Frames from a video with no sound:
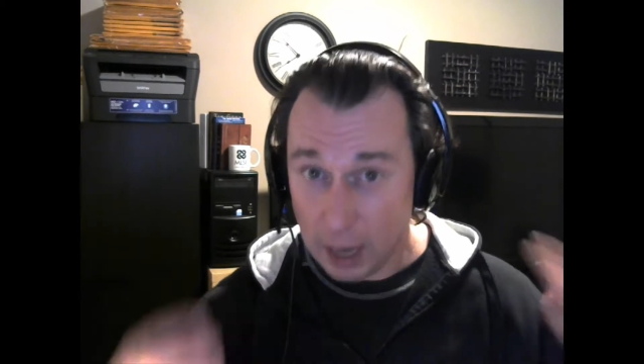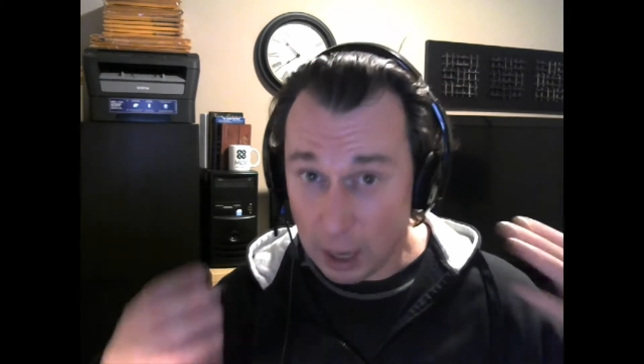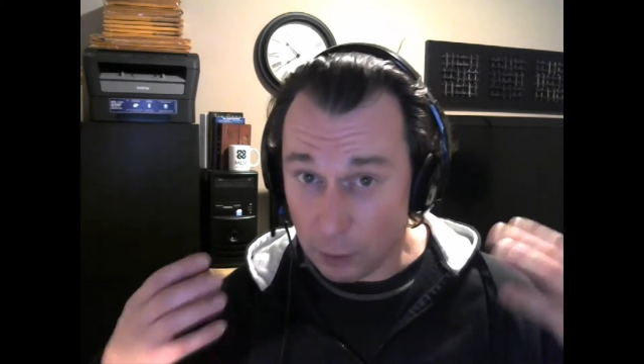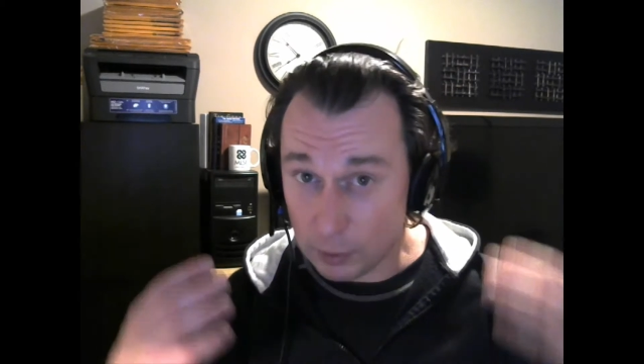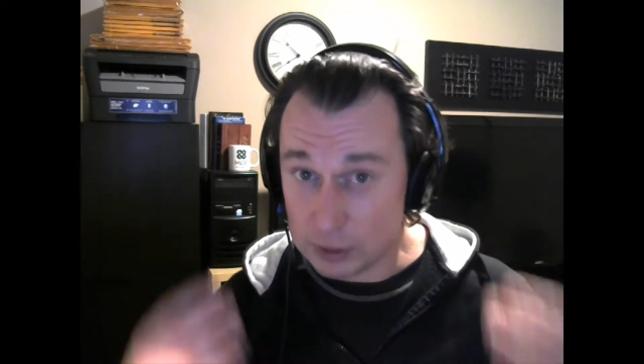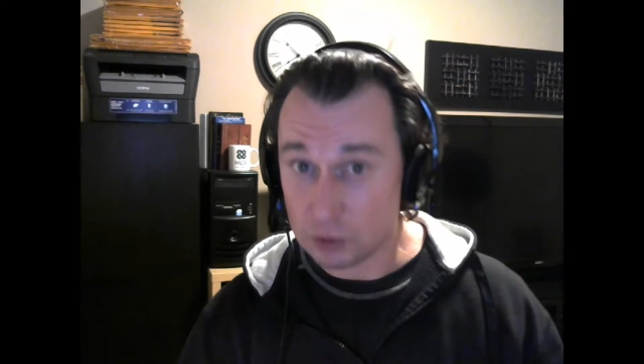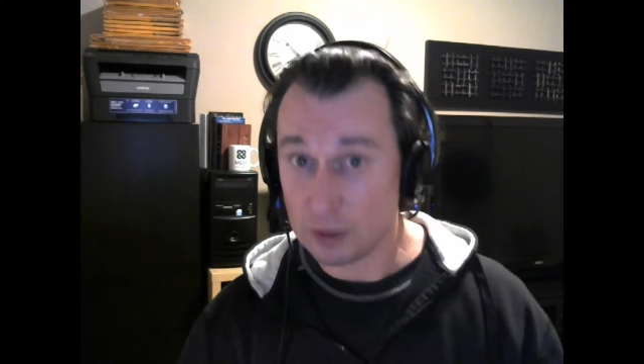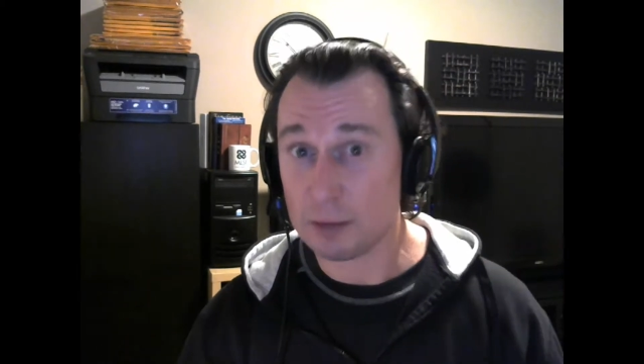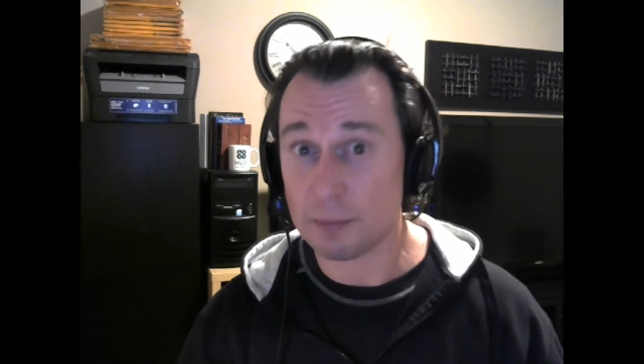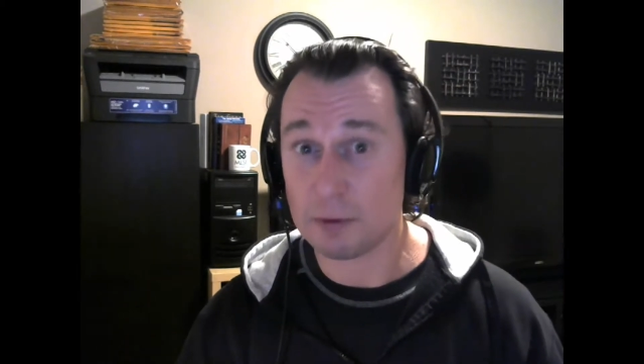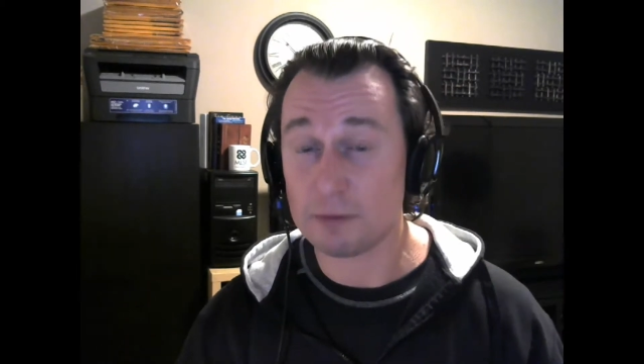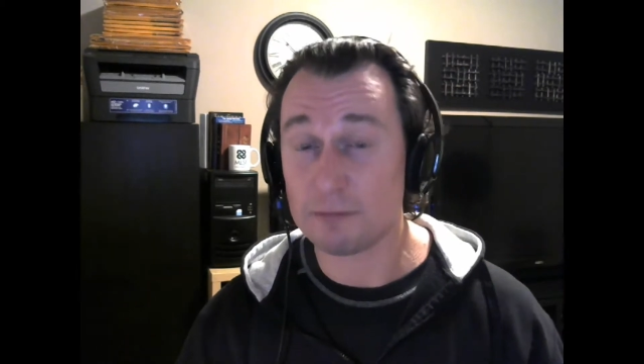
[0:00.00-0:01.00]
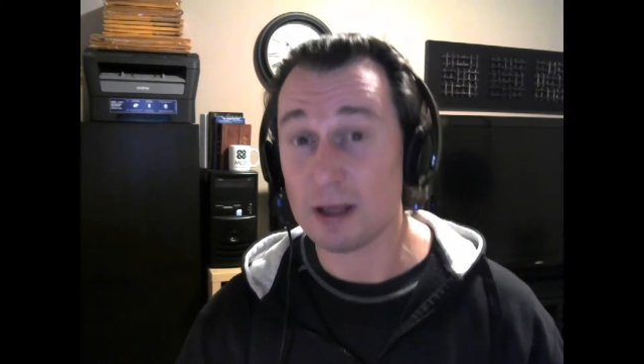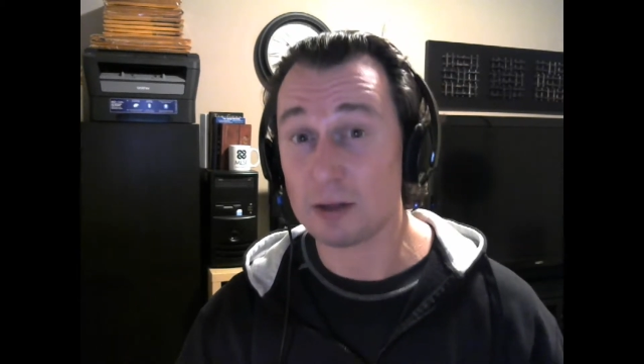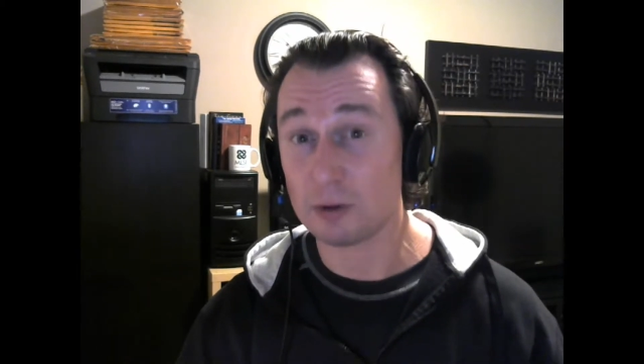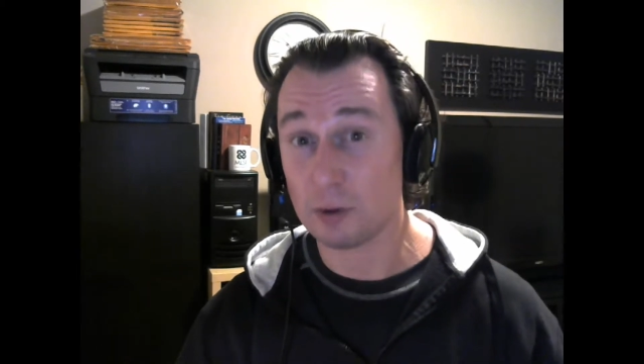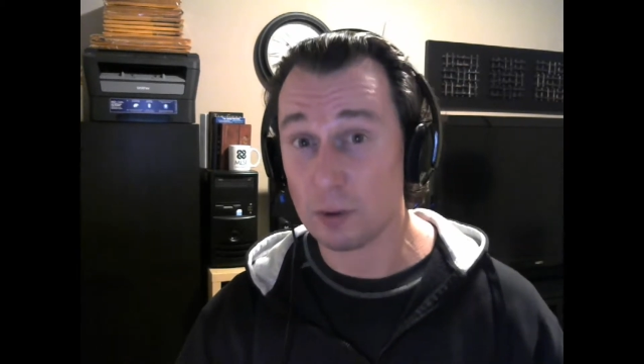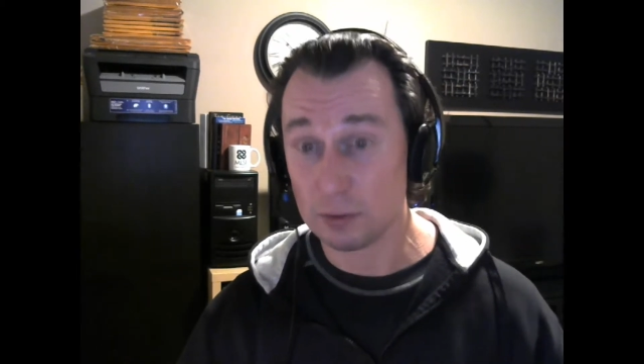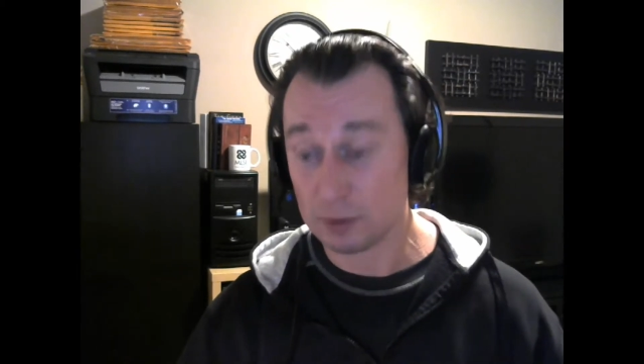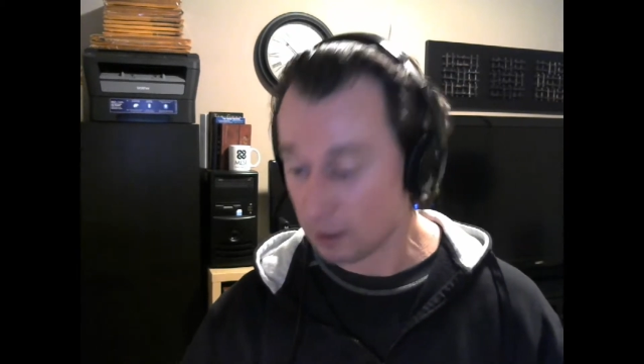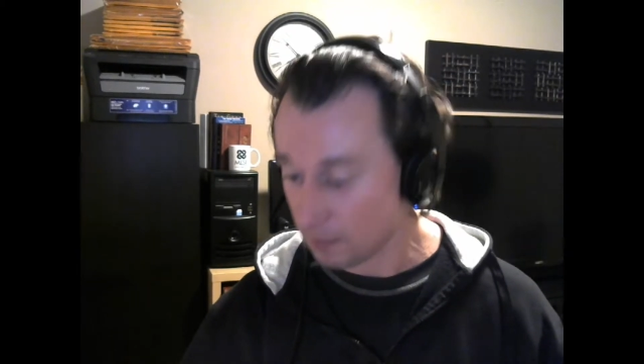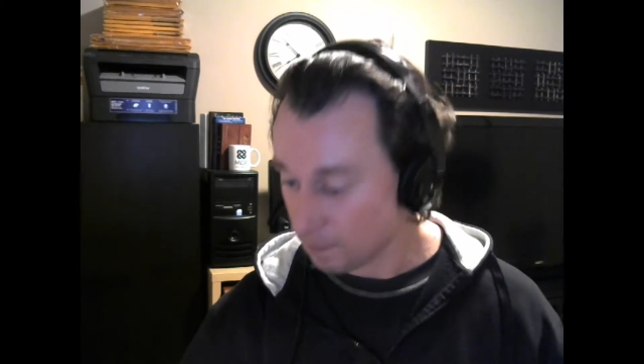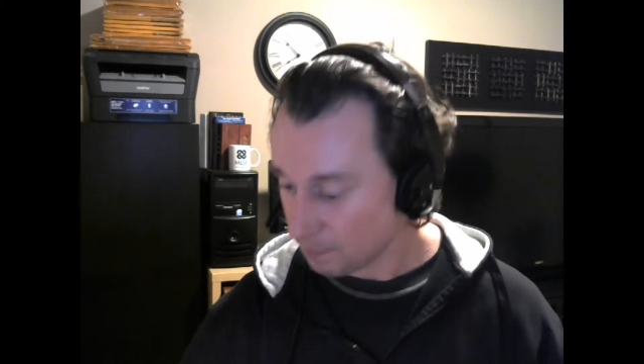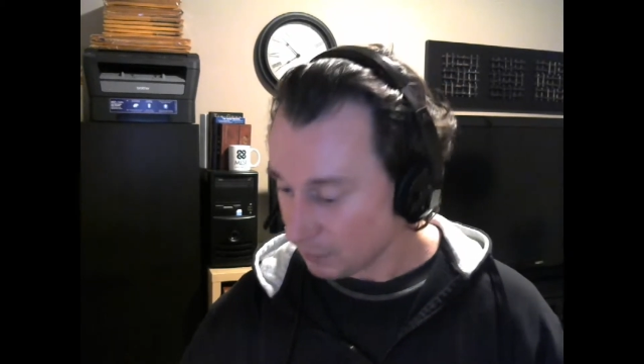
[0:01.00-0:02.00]
I always try to put value out
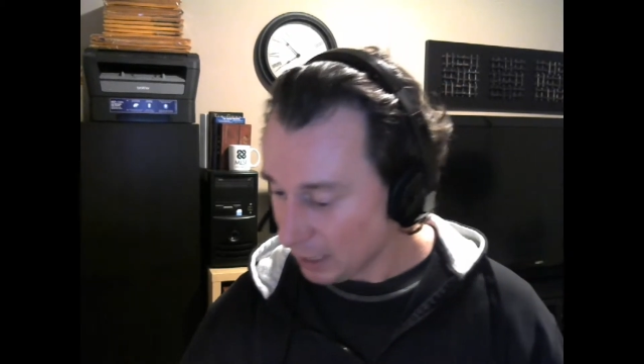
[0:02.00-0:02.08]
there.